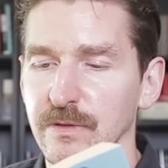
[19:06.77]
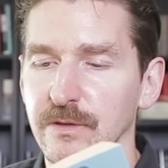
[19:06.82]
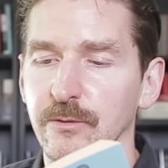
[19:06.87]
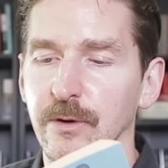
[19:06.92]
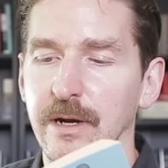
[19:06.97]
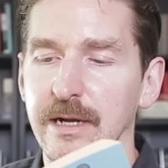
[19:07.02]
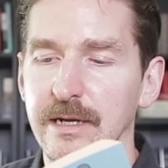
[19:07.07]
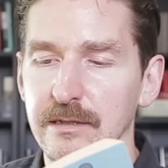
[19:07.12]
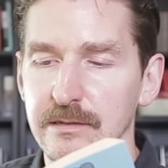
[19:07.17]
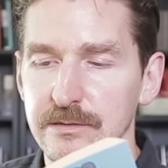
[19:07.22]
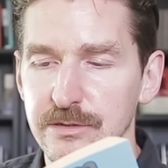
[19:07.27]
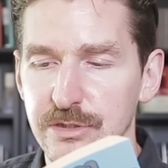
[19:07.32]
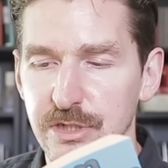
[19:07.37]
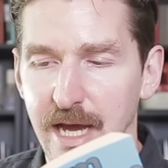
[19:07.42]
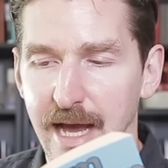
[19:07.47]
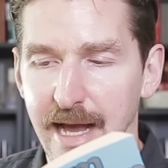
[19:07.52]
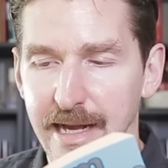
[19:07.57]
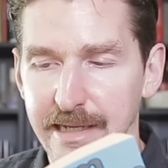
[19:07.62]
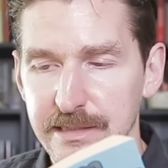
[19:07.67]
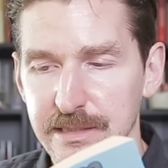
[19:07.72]
with cranial
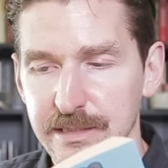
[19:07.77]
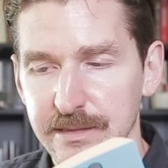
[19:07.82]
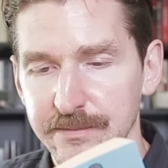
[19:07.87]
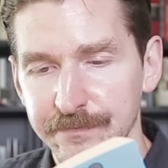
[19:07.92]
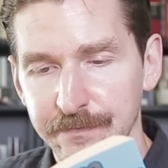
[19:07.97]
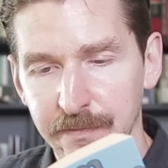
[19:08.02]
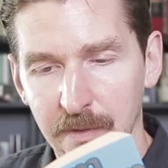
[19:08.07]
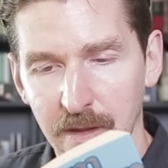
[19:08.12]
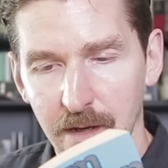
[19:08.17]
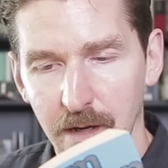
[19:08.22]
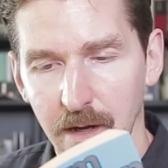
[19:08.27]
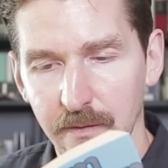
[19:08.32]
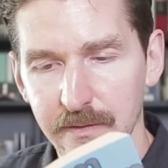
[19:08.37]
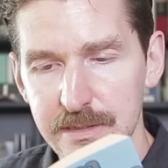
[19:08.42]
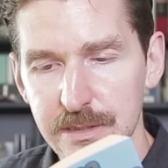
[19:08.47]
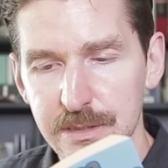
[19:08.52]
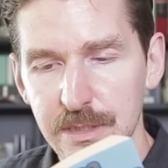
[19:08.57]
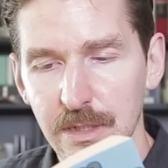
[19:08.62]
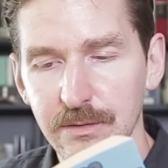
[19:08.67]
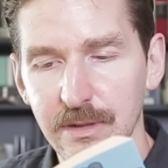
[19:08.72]
jacks. On the
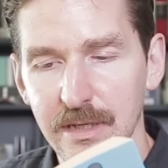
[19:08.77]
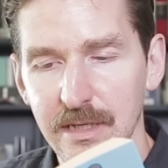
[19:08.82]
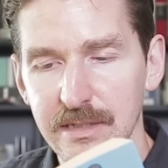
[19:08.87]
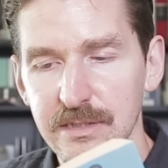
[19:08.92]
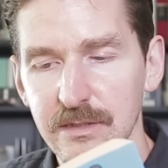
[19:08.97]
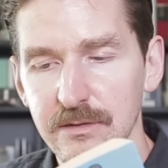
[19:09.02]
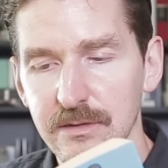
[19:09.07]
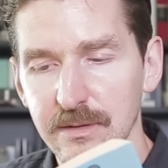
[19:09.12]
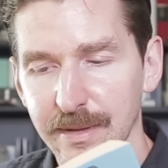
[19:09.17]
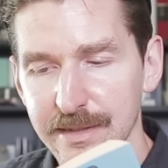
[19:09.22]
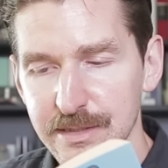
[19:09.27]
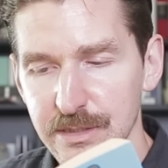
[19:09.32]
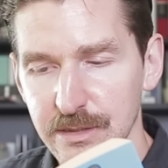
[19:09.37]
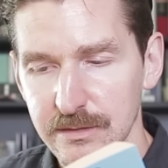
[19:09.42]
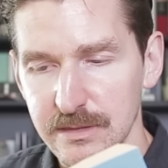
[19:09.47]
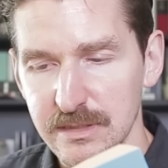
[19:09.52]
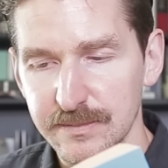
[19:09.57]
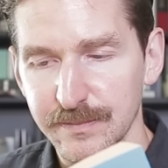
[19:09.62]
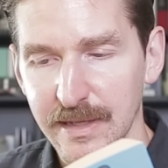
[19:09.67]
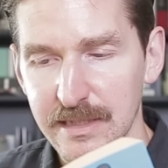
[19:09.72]
Sony, a
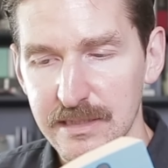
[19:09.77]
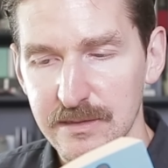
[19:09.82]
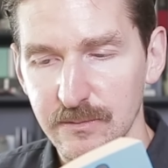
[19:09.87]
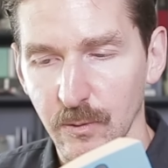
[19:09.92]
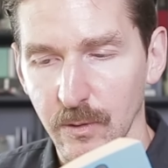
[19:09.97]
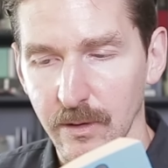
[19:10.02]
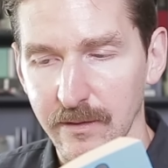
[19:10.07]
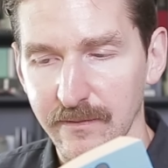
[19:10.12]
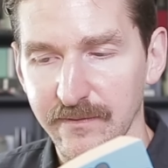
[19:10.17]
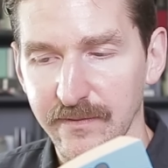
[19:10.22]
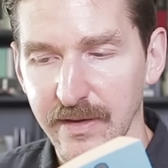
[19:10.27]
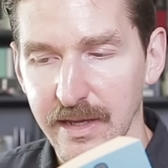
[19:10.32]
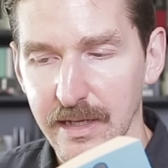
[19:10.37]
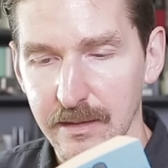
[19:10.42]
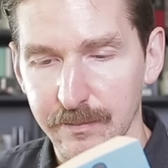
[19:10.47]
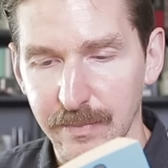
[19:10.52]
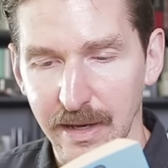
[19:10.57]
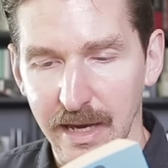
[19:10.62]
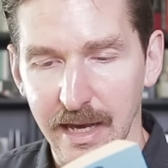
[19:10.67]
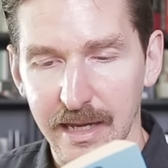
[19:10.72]
two-dimensional space war
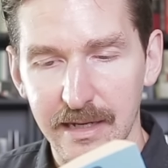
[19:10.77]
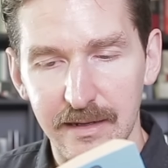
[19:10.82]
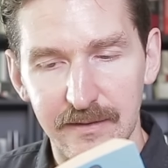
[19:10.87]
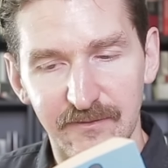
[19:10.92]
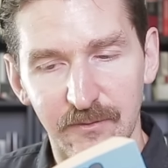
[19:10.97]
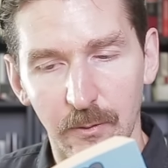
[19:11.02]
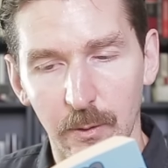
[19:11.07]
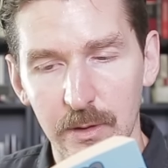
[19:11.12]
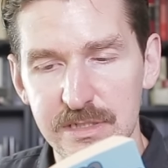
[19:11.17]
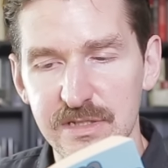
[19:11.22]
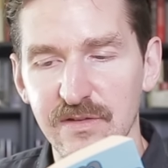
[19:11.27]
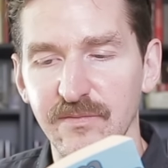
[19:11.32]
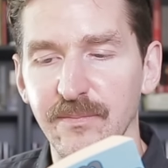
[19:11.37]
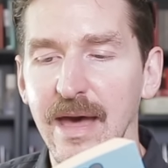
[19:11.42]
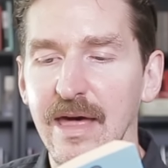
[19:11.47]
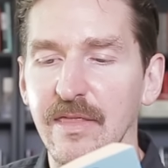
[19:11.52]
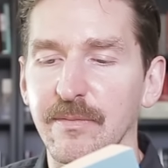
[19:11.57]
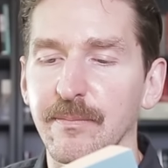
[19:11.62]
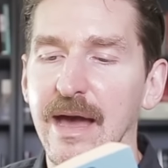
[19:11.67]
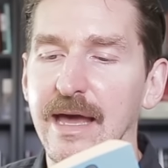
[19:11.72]
faded behind a forest of
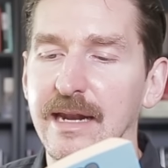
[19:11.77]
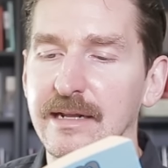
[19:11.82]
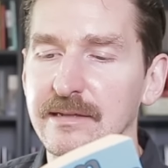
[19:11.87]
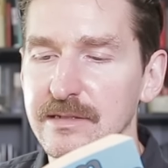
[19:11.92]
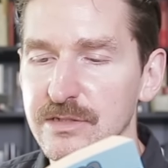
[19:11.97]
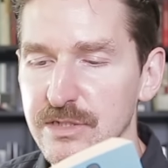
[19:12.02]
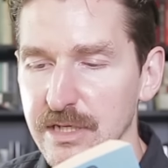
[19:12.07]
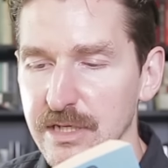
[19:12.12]
mathematically